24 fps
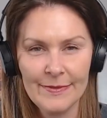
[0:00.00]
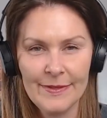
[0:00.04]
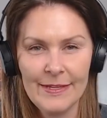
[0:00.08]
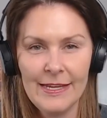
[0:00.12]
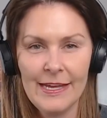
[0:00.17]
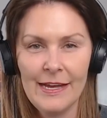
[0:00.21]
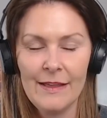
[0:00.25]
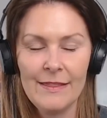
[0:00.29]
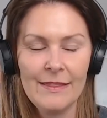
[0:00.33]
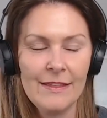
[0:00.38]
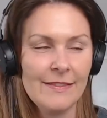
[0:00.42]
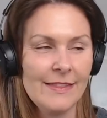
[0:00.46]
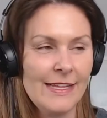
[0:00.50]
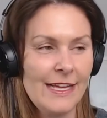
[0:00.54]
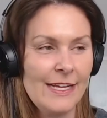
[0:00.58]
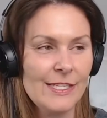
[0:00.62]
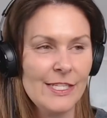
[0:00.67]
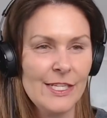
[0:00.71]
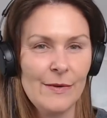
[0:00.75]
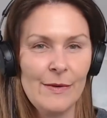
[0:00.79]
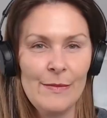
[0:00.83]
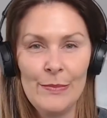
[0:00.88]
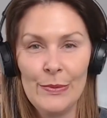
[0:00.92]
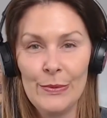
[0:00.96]
Yeah, I think that's
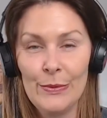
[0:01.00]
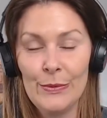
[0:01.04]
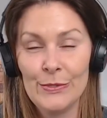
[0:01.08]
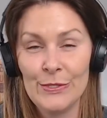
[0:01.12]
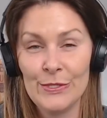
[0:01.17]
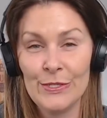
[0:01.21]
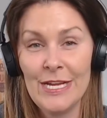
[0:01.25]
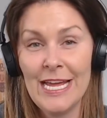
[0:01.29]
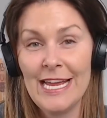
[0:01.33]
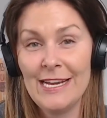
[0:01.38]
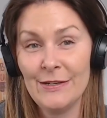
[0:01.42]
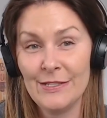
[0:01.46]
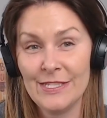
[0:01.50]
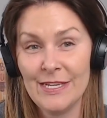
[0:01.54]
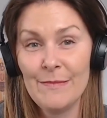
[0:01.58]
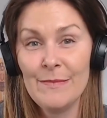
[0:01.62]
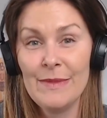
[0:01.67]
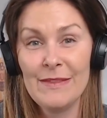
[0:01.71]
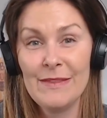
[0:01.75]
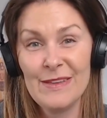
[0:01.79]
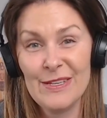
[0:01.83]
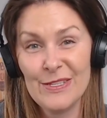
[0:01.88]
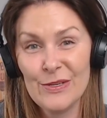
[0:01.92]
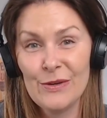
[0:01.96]
so important and
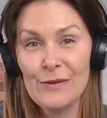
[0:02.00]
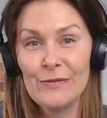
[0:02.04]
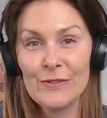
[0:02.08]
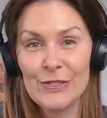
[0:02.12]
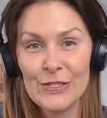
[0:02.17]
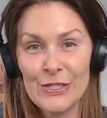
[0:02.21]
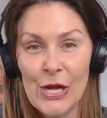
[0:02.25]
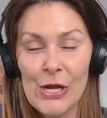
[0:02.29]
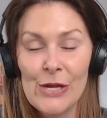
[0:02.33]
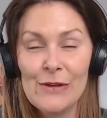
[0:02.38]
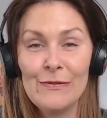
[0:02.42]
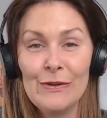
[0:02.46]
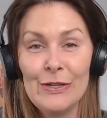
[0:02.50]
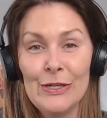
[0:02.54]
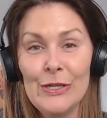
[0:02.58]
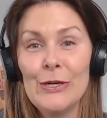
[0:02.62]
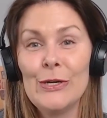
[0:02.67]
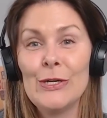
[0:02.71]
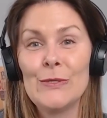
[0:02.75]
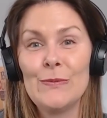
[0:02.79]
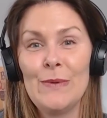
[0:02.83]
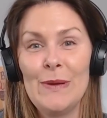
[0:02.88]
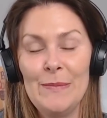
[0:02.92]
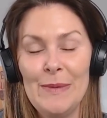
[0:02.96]
something that's often
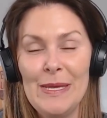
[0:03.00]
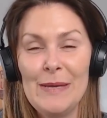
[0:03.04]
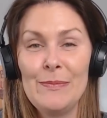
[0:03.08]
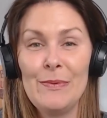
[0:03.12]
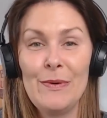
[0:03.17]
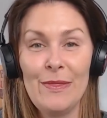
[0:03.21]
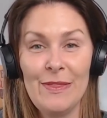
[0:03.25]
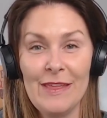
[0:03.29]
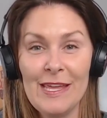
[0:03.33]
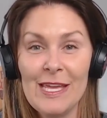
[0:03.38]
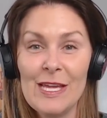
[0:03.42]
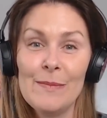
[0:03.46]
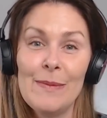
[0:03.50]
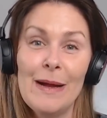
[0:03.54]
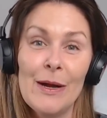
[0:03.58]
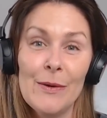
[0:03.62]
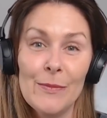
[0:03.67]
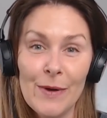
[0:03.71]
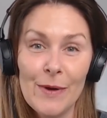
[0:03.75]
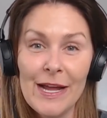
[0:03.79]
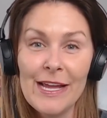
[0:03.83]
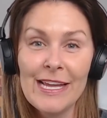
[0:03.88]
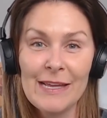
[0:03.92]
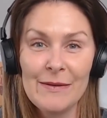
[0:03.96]
overlooked when people think about
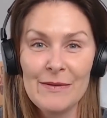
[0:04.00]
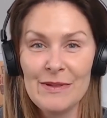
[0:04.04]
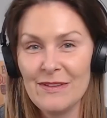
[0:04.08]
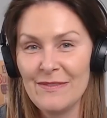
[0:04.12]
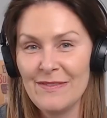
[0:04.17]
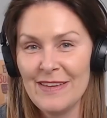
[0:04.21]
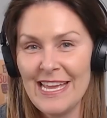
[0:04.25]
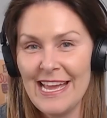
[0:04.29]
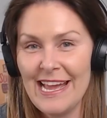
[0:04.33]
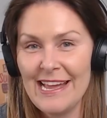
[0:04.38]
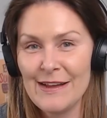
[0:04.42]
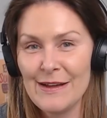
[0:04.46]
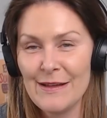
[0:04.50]
working with a VA.